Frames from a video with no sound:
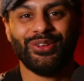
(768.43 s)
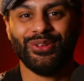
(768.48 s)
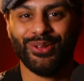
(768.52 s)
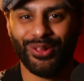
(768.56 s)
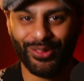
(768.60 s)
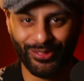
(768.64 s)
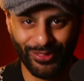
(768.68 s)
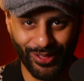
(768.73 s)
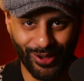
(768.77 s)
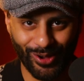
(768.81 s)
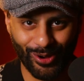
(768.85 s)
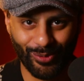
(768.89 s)

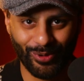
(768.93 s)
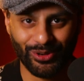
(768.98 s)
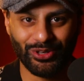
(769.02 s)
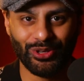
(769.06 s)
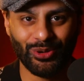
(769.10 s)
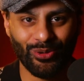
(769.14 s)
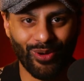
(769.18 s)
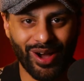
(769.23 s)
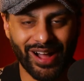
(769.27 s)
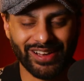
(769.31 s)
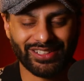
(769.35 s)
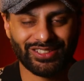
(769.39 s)
You'll know when
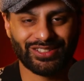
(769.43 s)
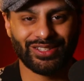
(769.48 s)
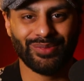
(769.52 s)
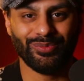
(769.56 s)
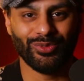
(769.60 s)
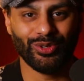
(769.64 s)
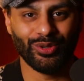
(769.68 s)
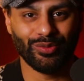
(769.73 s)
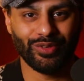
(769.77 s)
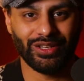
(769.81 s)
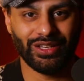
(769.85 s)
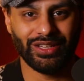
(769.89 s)
you watch the
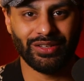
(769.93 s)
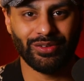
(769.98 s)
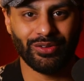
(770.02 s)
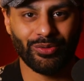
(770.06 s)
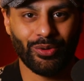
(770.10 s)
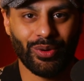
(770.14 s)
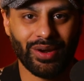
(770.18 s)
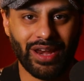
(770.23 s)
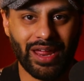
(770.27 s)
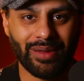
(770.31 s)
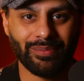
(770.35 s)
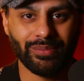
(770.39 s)
movie
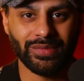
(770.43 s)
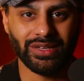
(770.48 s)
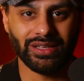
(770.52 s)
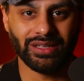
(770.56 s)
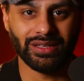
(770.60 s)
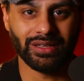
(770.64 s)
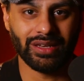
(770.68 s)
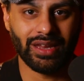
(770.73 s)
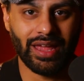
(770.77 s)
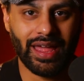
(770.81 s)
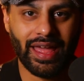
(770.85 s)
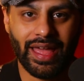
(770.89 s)
what I
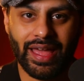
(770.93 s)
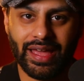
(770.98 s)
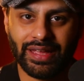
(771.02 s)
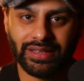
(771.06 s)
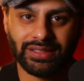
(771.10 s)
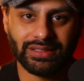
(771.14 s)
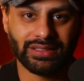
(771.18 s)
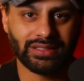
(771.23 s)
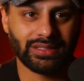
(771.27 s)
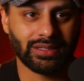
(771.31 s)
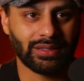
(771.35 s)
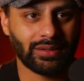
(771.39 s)
mean.
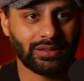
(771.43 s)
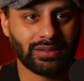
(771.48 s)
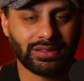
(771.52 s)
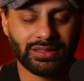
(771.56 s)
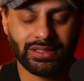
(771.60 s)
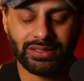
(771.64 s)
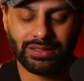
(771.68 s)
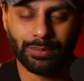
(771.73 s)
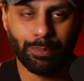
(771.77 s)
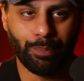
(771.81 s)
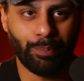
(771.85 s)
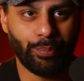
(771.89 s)
And
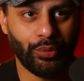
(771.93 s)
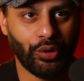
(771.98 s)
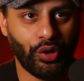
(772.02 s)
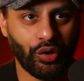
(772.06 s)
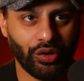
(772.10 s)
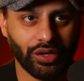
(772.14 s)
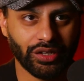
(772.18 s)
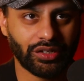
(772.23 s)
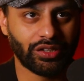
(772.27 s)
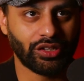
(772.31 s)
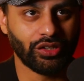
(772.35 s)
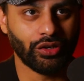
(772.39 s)
just
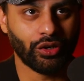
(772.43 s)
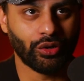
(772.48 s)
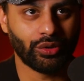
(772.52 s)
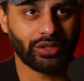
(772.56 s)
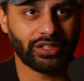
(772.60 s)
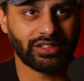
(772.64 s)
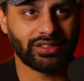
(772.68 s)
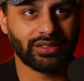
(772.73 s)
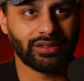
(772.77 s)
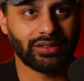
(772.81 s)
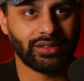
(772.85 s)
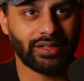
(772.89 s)
Barry
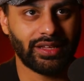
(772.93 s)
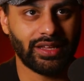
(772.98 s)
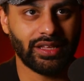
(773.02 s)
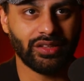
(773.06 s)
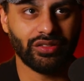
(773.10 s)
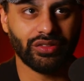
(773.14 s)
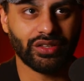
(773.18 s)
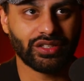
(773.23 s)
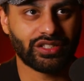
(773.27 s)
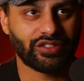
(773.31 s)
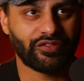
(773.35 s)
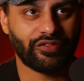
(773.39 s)
Keoghan
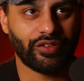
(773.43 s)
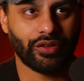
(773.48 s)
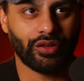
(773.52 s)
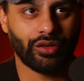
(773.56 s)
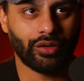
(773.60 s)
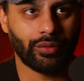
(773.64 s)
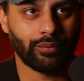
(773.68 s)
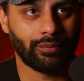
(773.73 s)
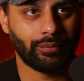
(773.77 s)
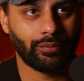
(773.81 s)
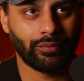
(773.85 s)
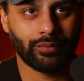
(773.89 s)
in this
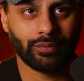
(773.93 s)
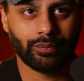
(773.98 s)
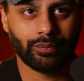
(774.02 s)
film.